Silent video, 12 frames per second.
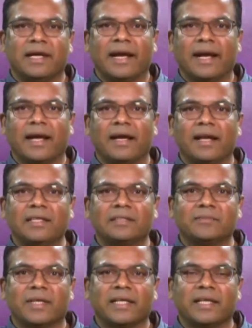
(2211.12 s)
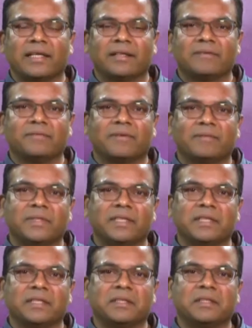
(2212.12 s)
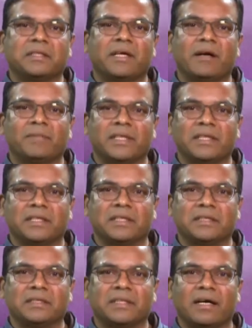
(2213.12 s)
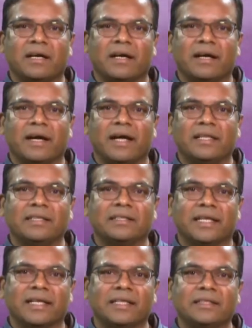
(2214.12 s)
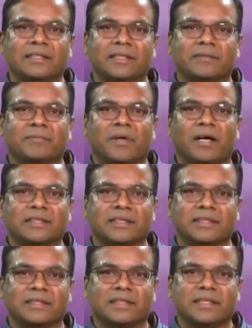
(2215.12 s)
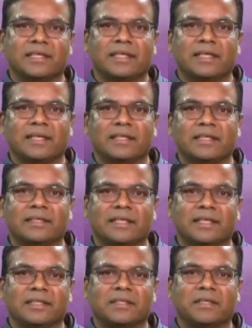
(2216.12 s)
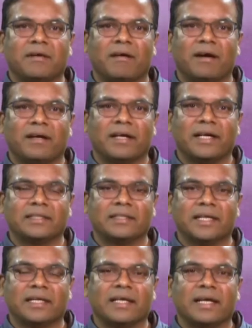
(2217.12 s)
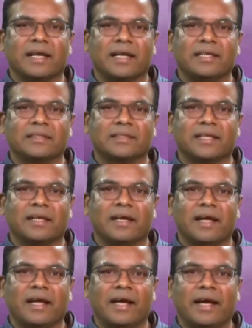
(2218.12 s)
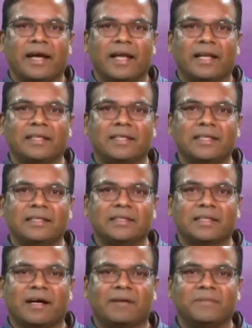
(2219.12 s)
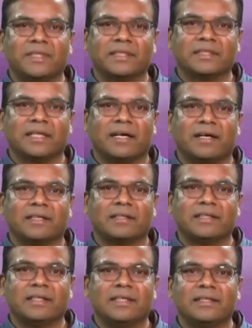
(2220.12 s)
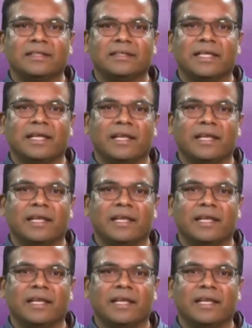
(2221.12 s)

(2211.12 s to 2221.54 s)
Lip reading: accretes material from the normal star, and this accretion process results in a strong X-ray radiation, and these objects are essentially